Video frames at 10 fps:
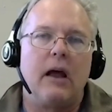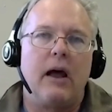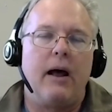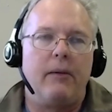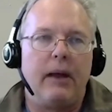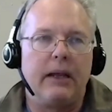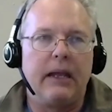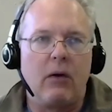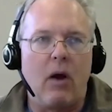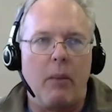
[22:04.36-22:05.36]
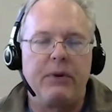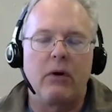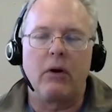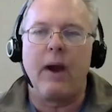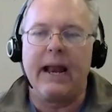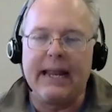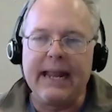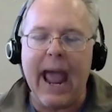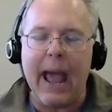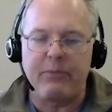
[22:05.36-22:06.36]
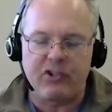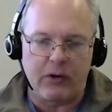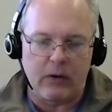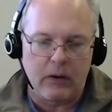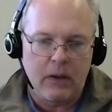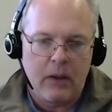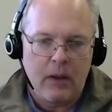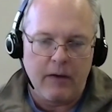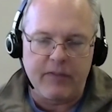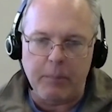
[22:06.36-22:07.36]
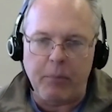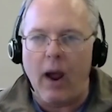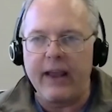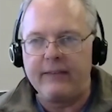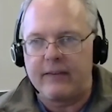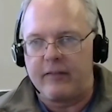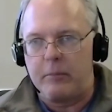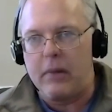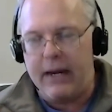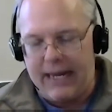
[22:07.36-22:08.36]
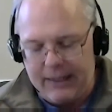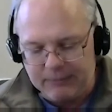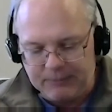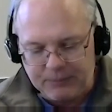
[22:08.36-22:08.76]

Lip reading: again, I'll call bureaucratic capture of the price of money,